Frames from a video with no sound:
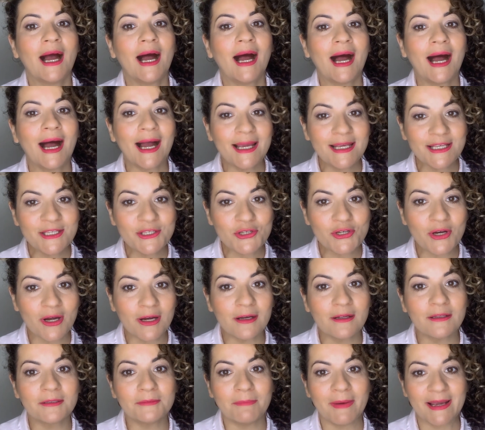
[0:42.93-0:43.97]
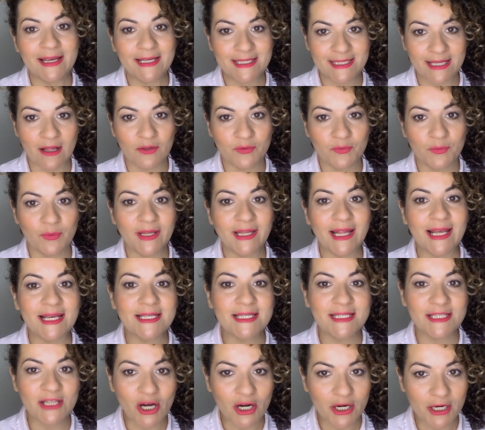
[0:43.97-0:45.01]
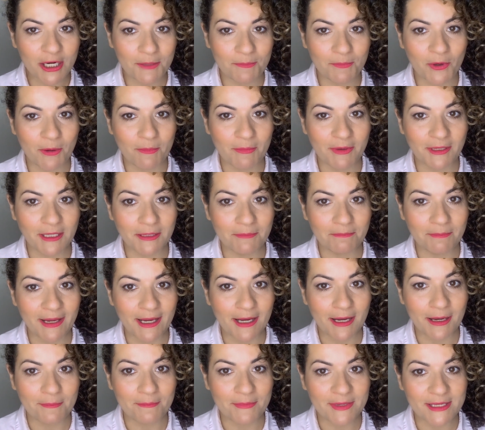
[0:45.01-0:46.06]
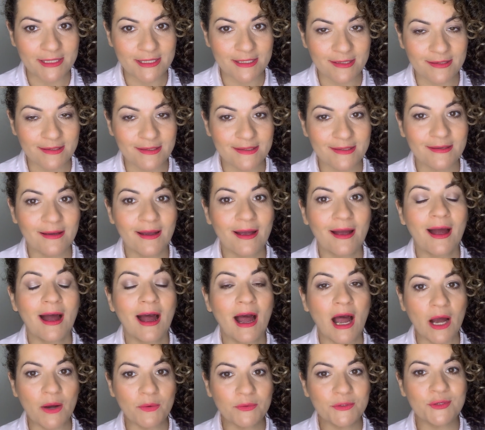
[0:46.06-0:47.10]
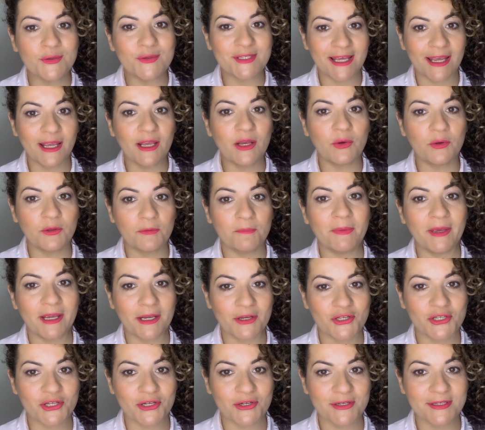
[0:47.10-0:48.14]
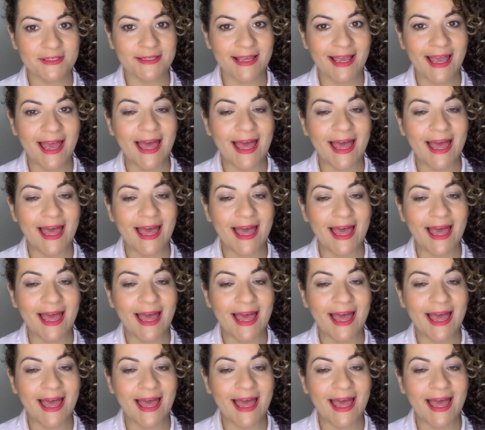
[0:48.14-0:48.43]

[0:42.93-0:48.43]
I struggled myself when I started permanent makeup business, how to take good pictures.